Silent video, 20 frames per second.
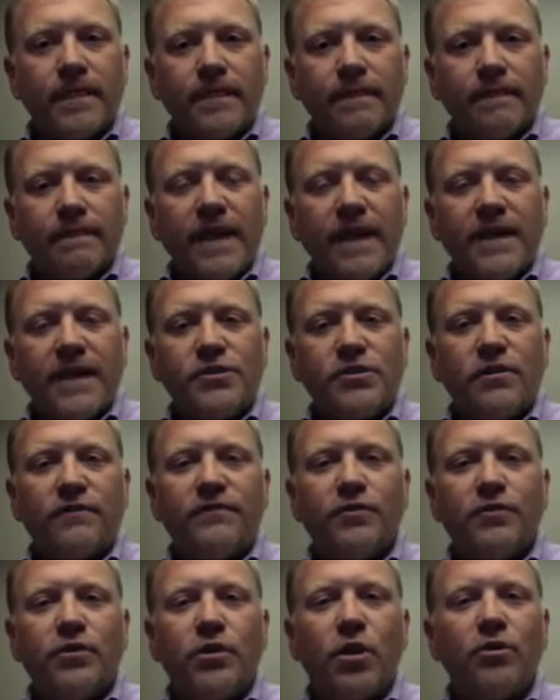Okay, so
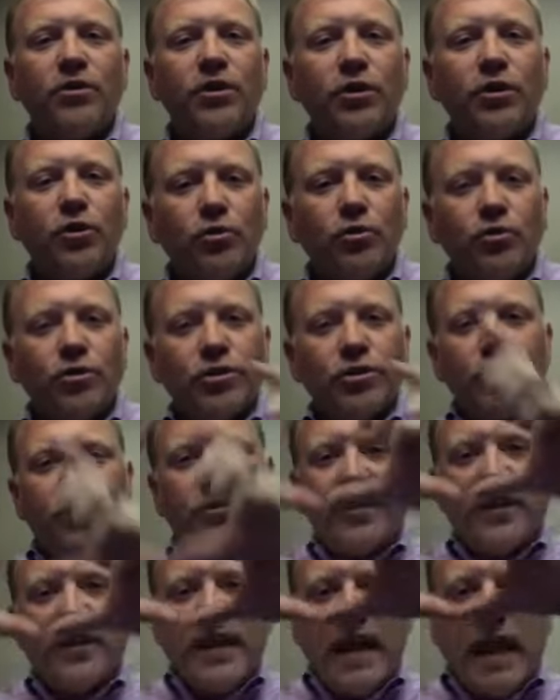if you go to Google,
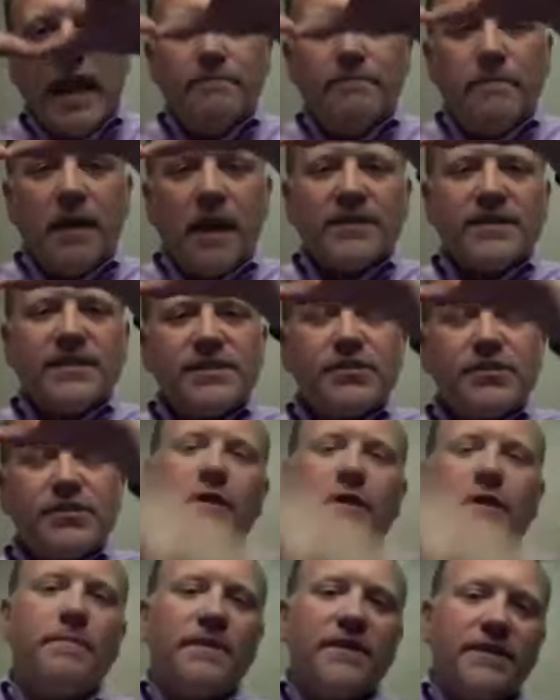the 9 boxes that
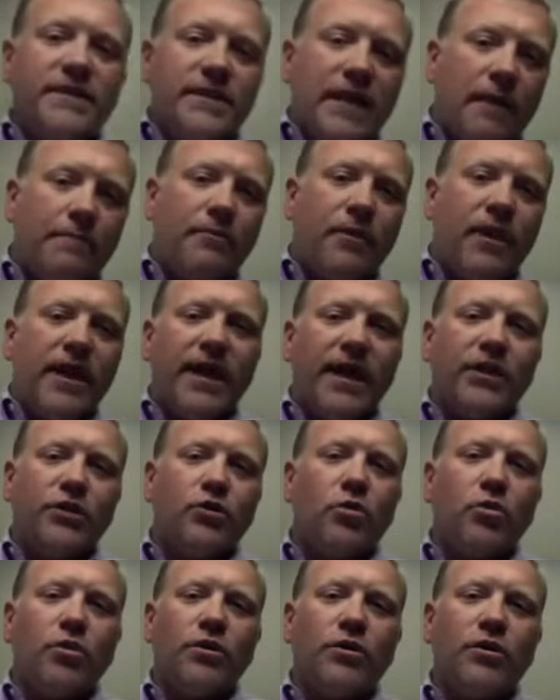are up in the top right-hand
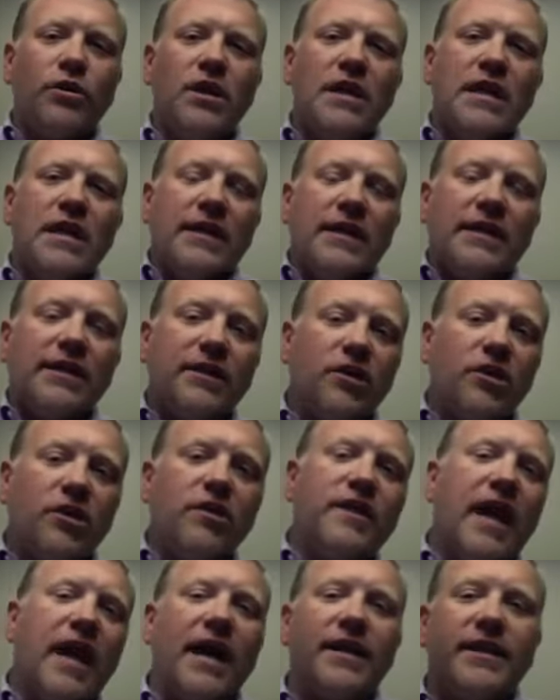corner, click
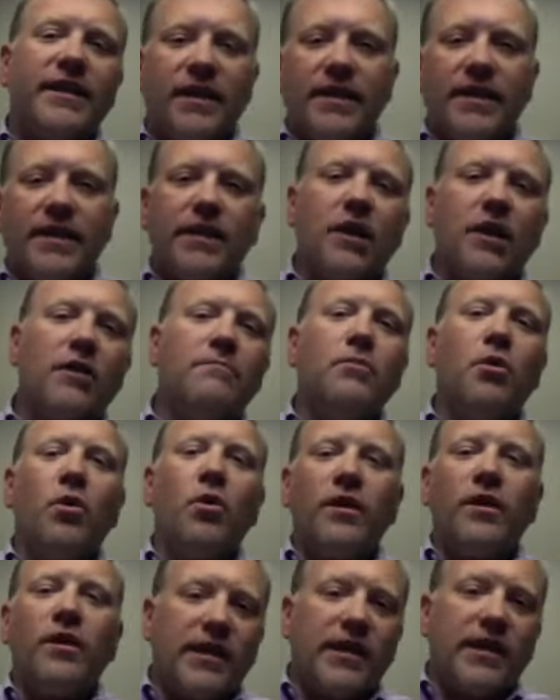on that and then click on
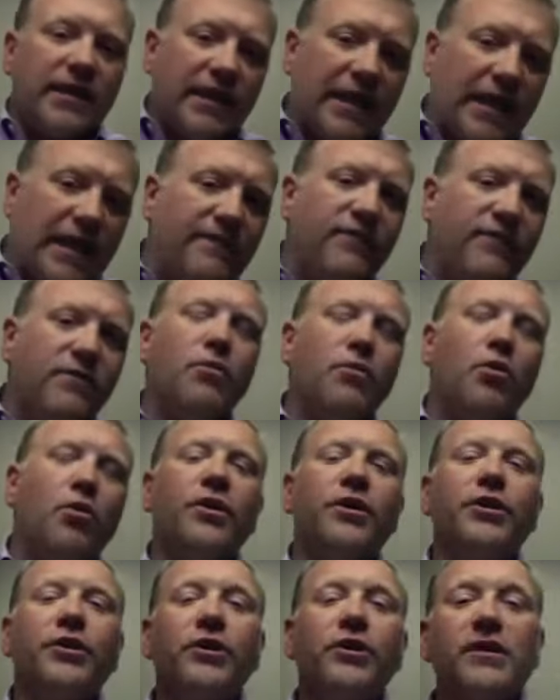more and then click even
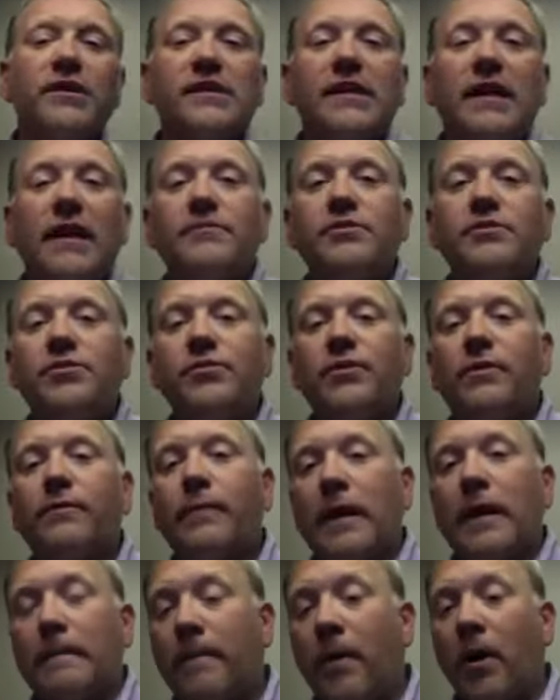more. You're going to come to
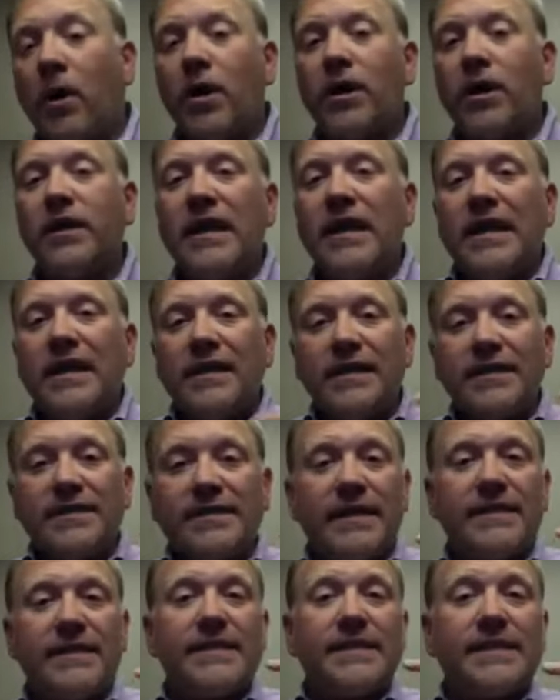a part that
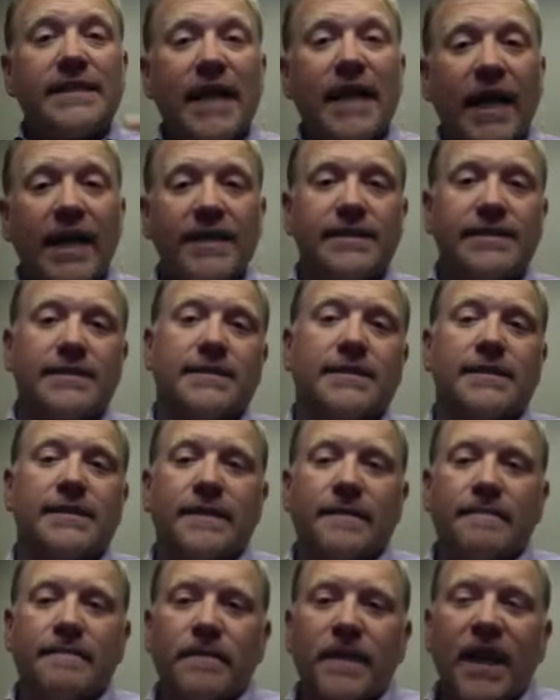says
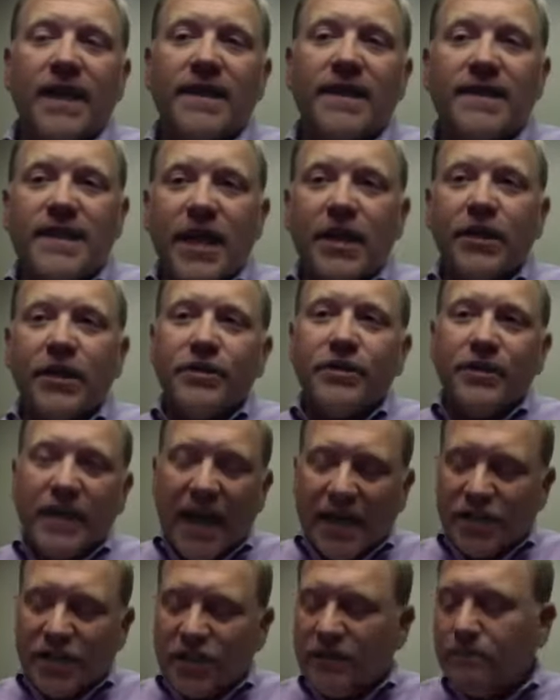sites. And there you can
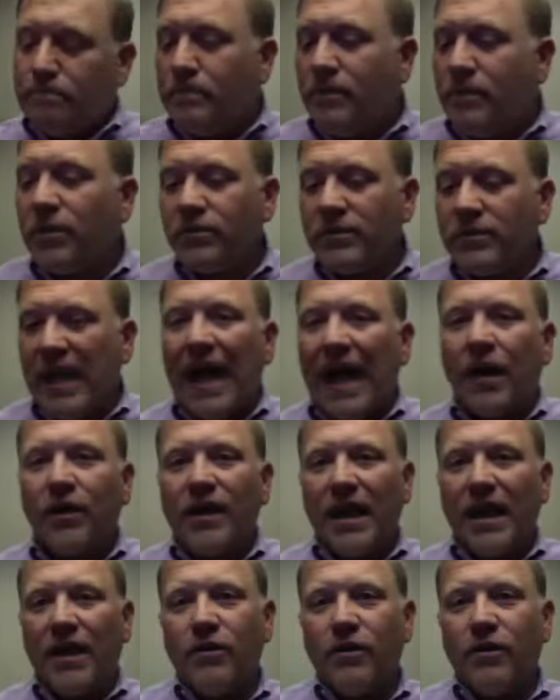actually build out
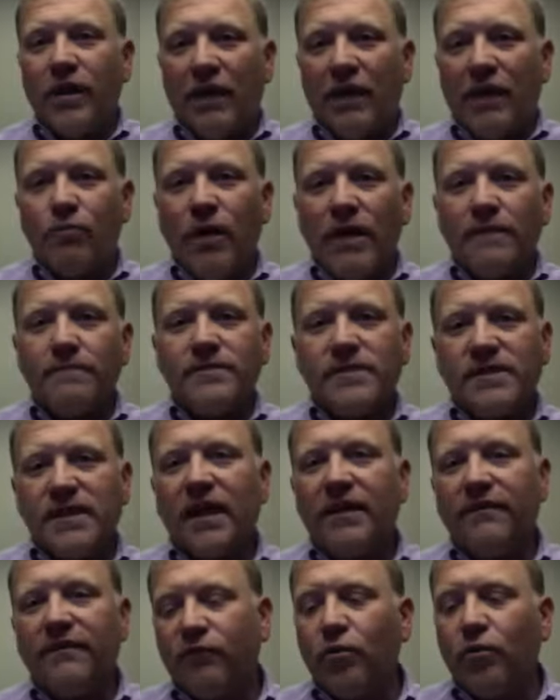a
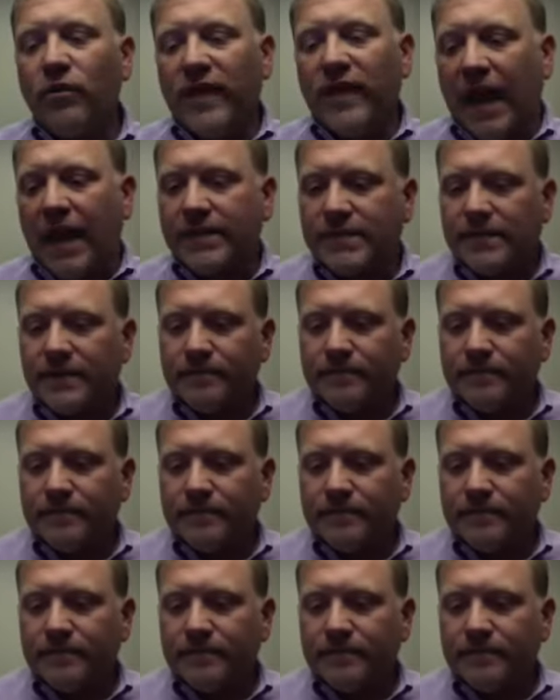website for that.